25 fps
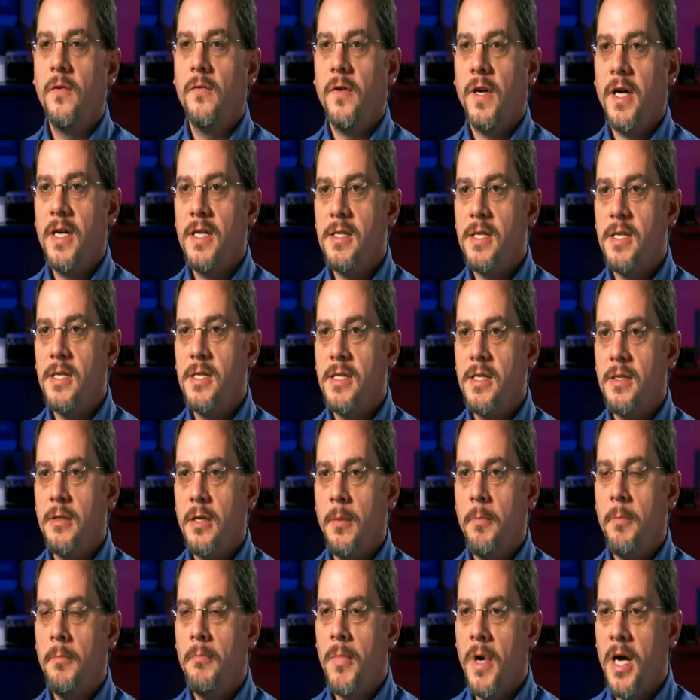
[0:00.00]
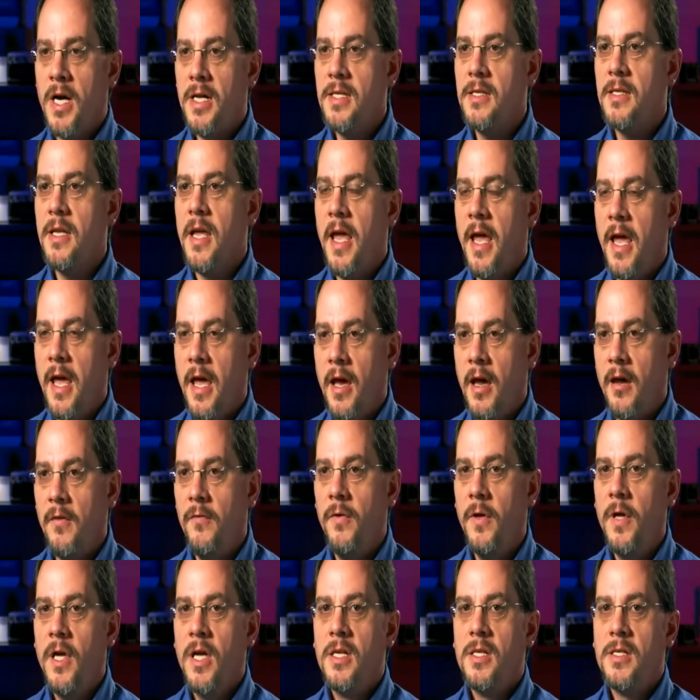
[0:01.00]
devices must
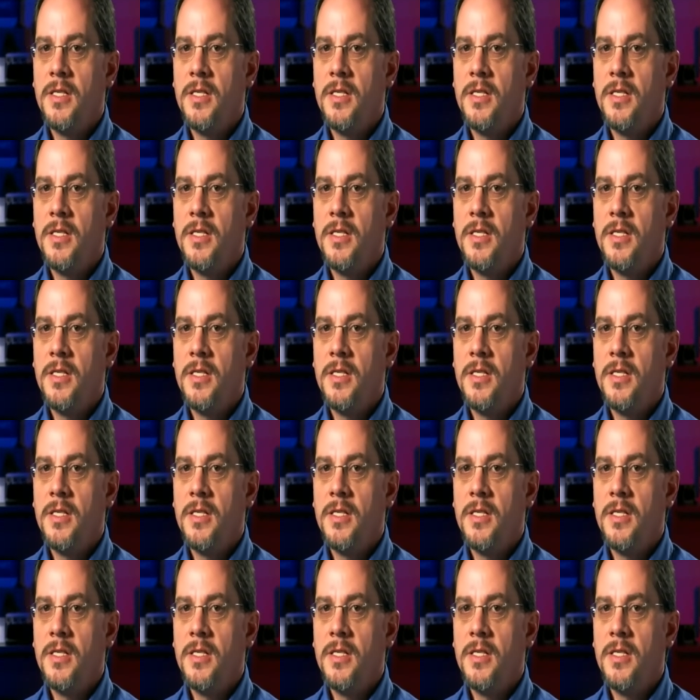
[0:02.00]
have